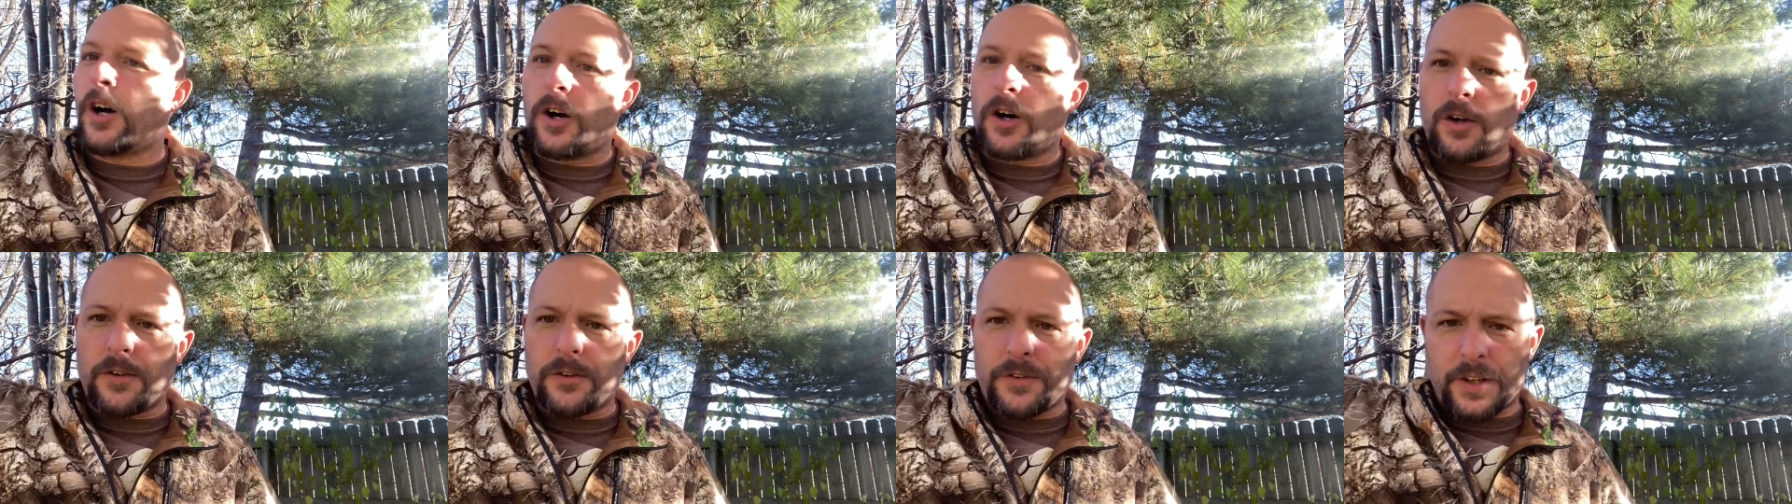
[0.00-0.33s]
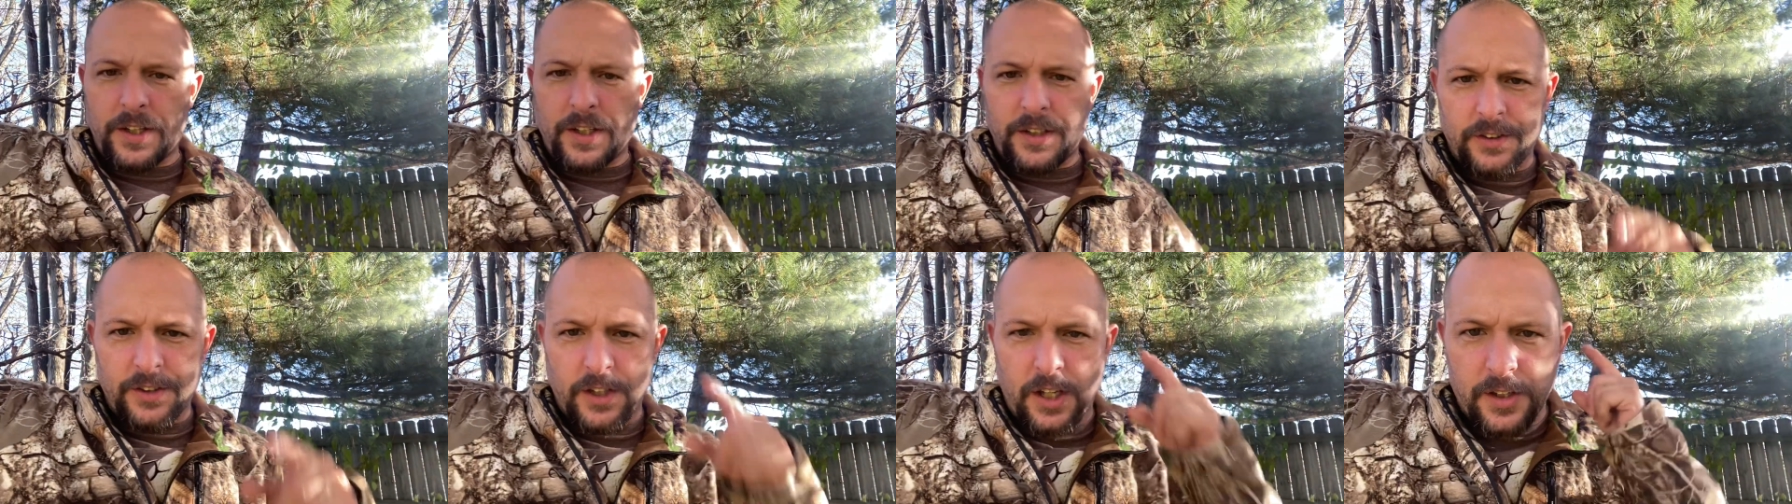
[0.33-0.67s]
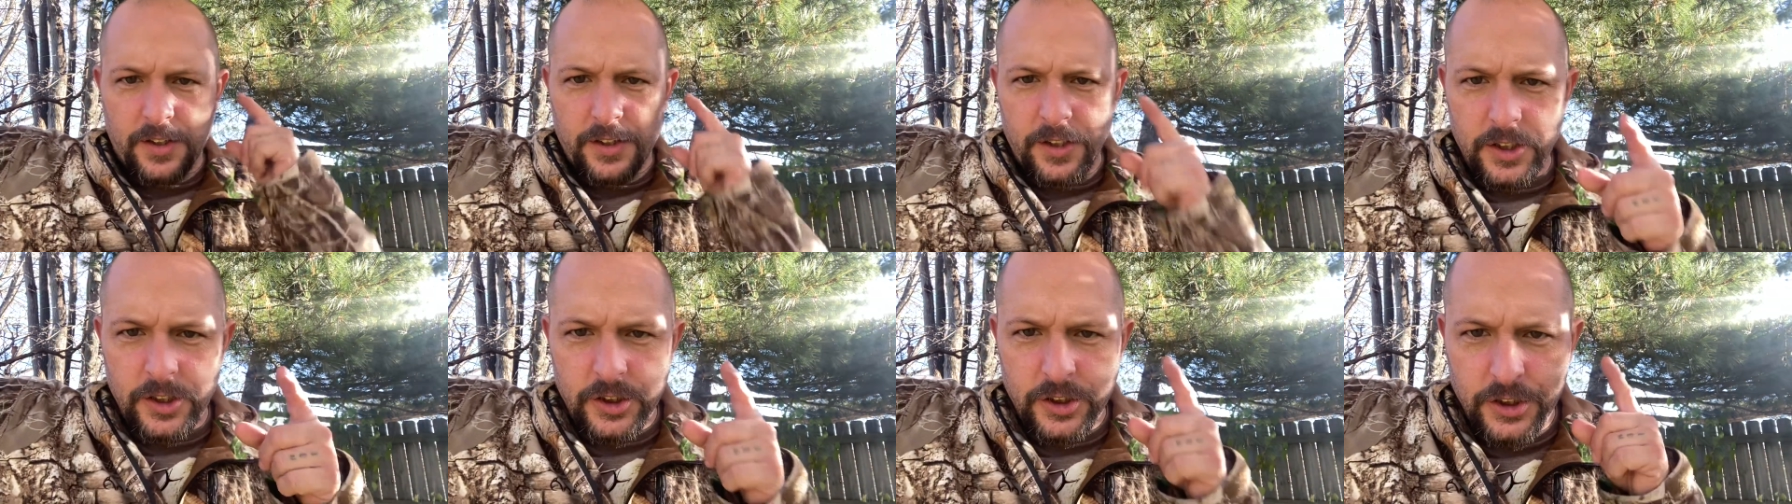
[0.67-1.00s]
All things
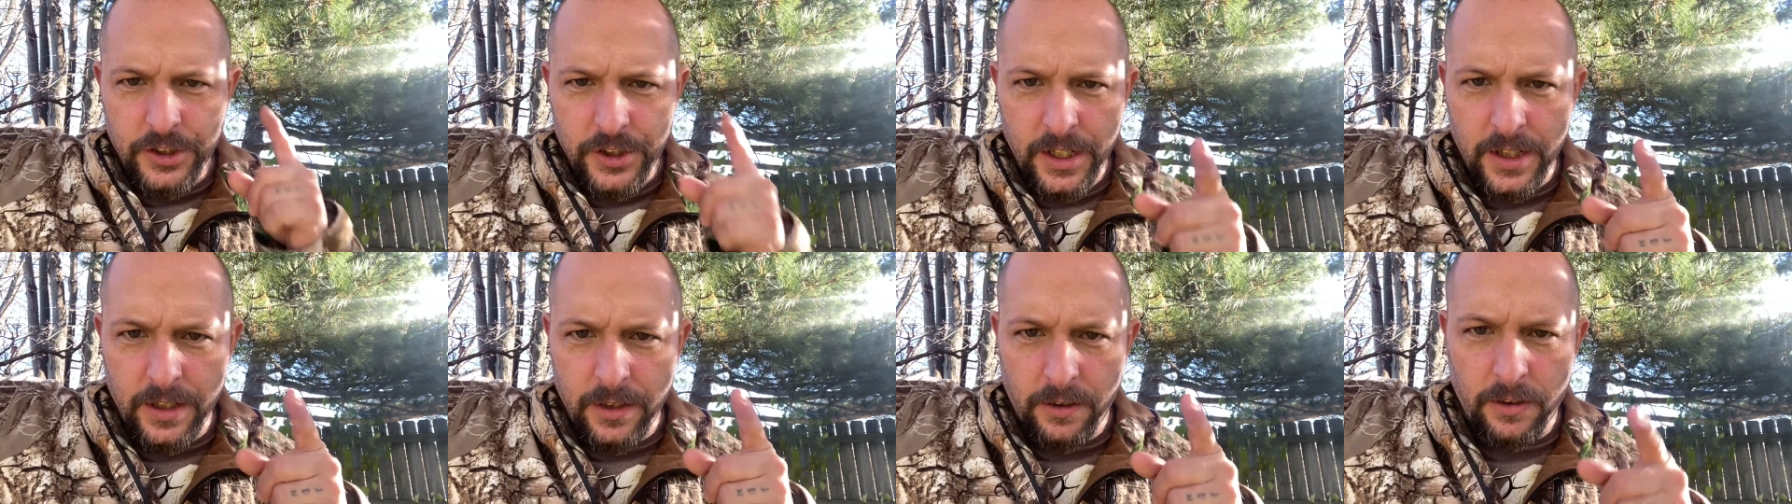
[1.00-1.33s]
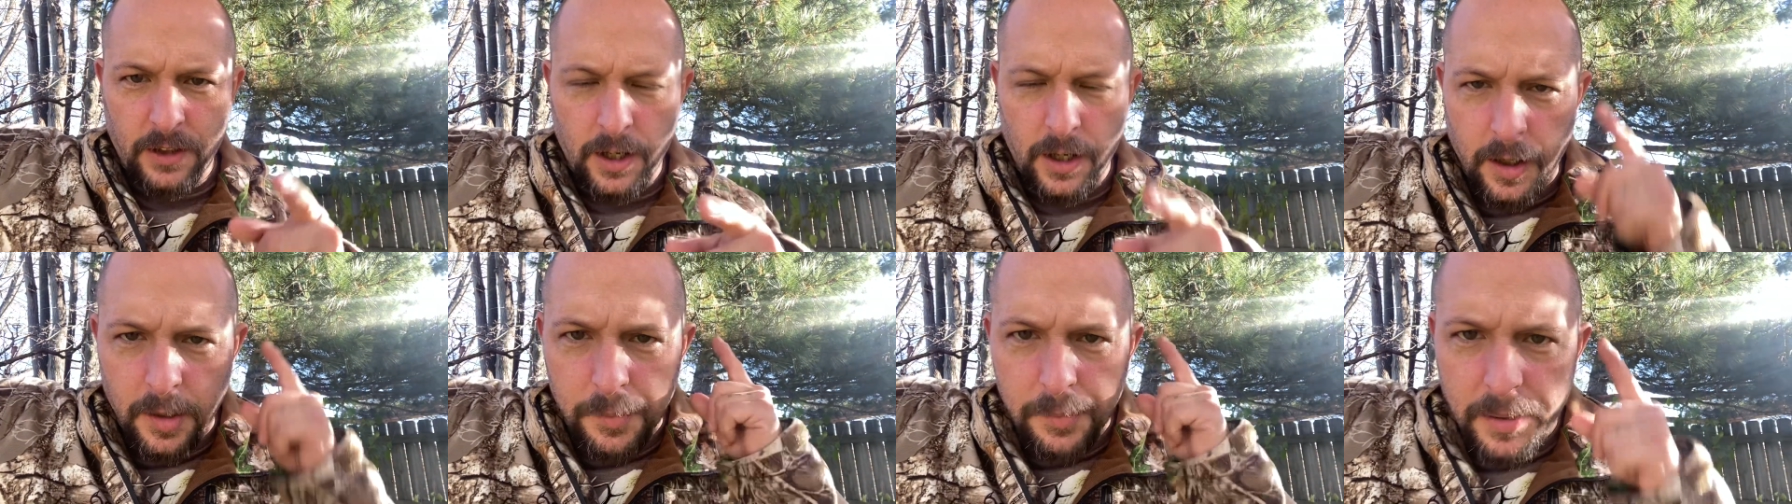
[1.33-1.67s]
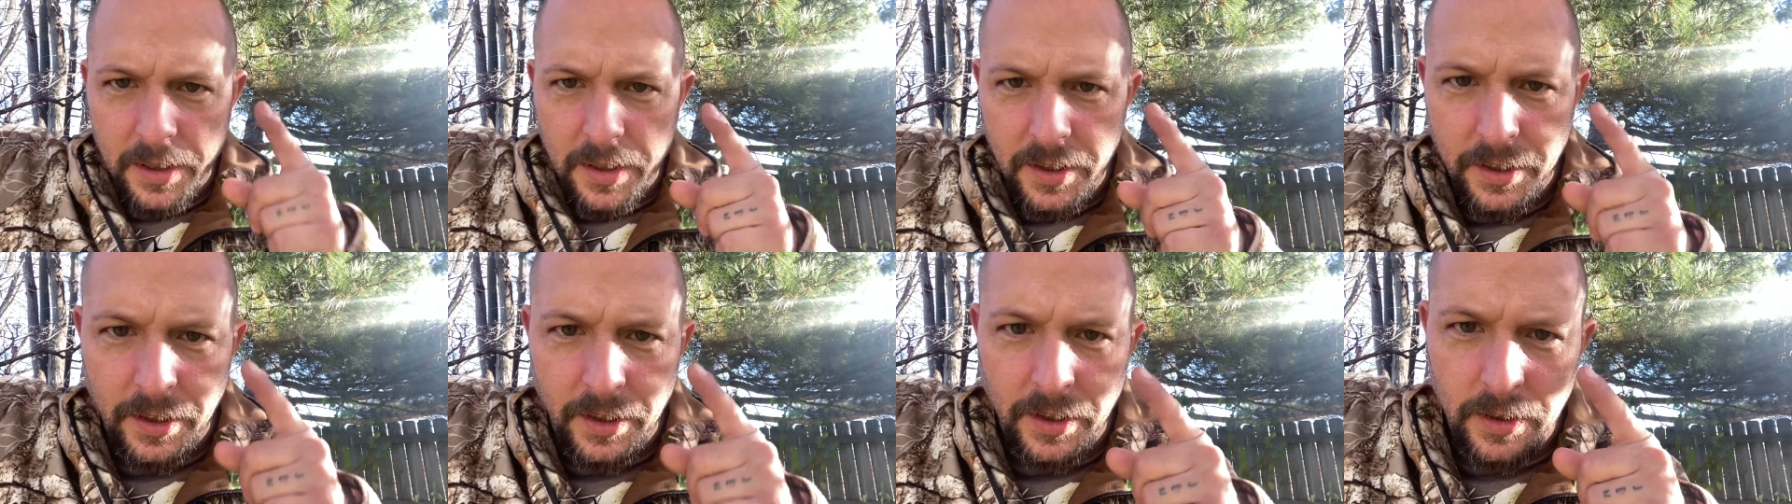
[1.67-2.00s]
on this channel are
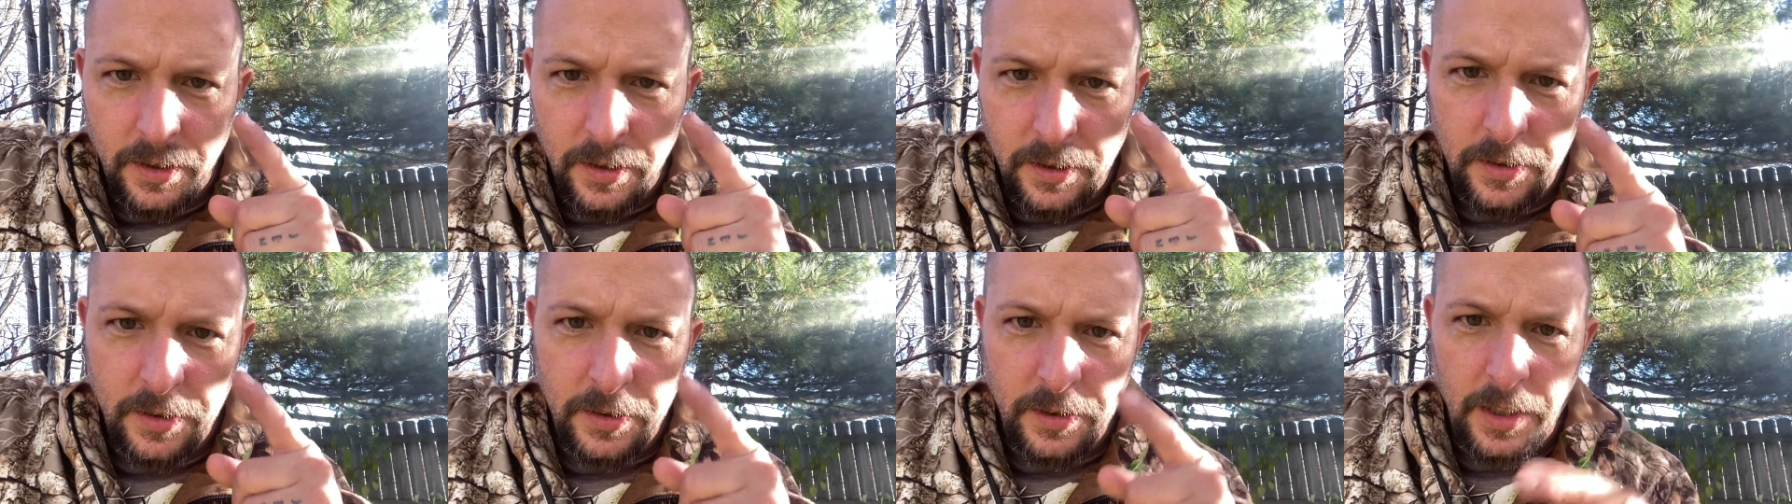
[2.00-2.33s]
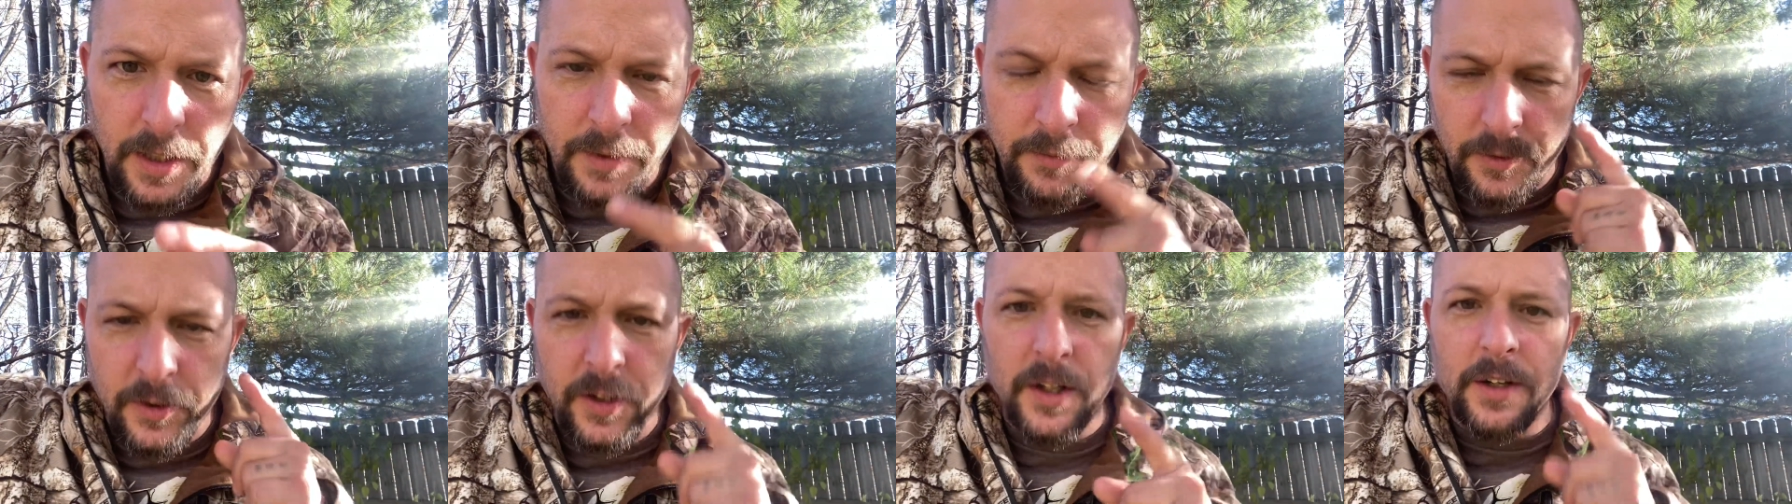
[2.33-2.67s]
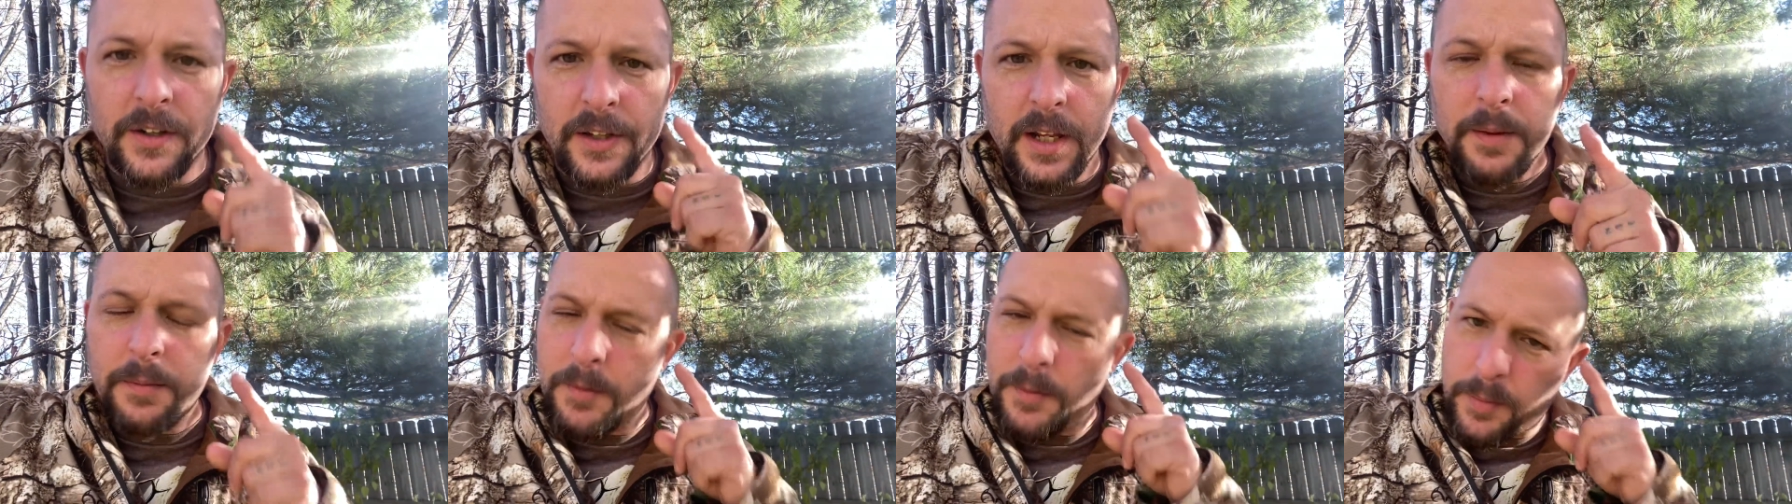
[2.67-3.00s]
opinion and for
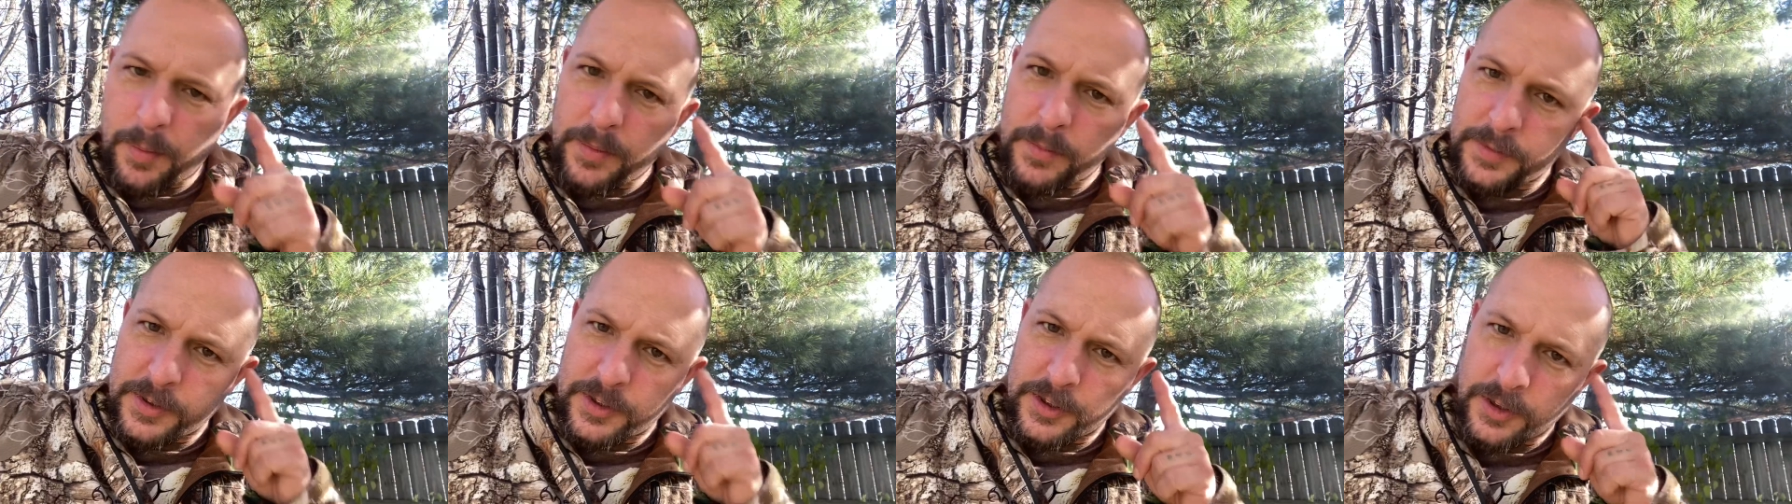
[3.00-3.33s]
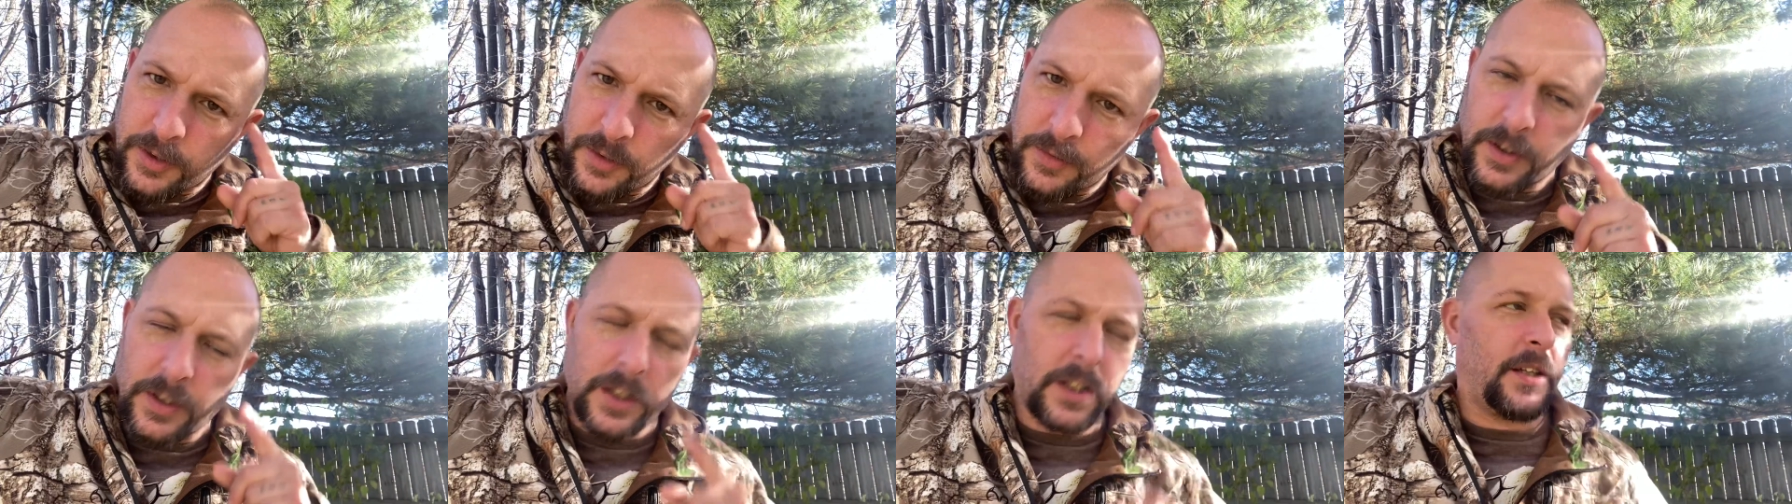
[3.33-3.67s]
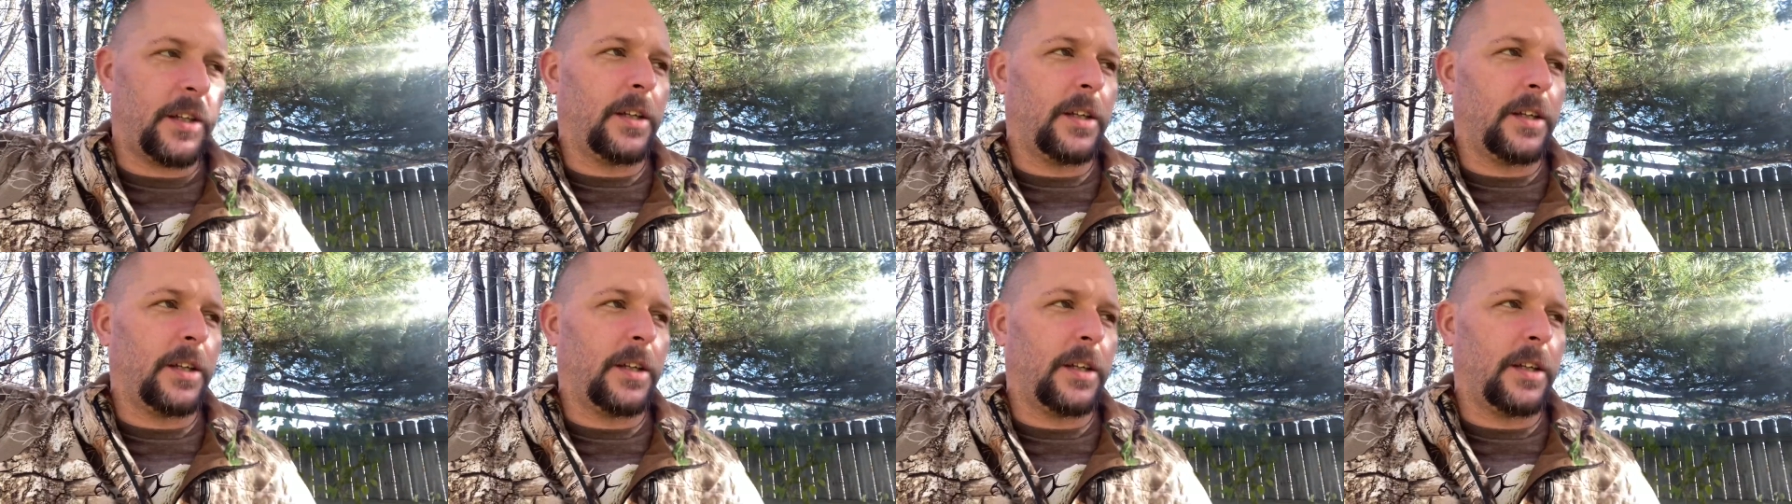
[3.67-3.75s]
entertainment purposes only.